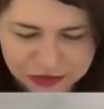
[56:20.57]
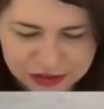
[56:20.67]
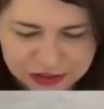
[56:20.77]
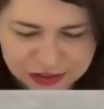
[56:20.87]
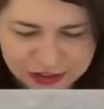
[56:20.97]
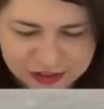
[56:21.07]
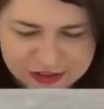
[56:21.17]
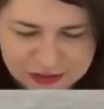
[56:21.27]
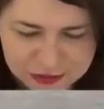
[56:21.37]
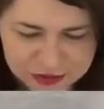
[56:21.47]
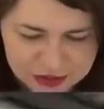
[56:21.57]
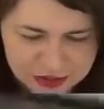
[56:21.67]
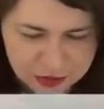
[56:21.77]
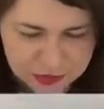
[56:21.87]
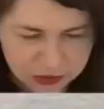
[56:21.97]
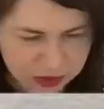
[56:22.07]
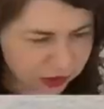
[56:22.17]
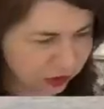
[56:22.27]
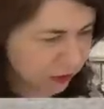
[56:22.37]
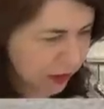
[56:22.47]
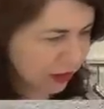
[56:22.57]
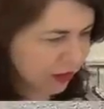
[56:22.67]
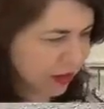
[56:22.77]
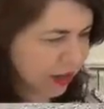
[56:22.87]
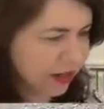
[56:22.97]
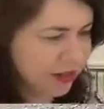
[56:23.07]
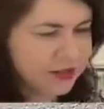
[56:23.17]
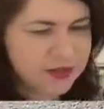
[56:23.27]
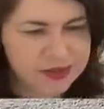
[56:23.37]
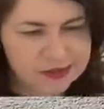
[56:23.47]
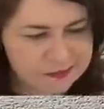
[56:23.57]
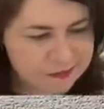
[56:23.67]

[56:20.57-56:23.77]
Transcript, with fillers: really like this one. That's going to be great on the back of the cards.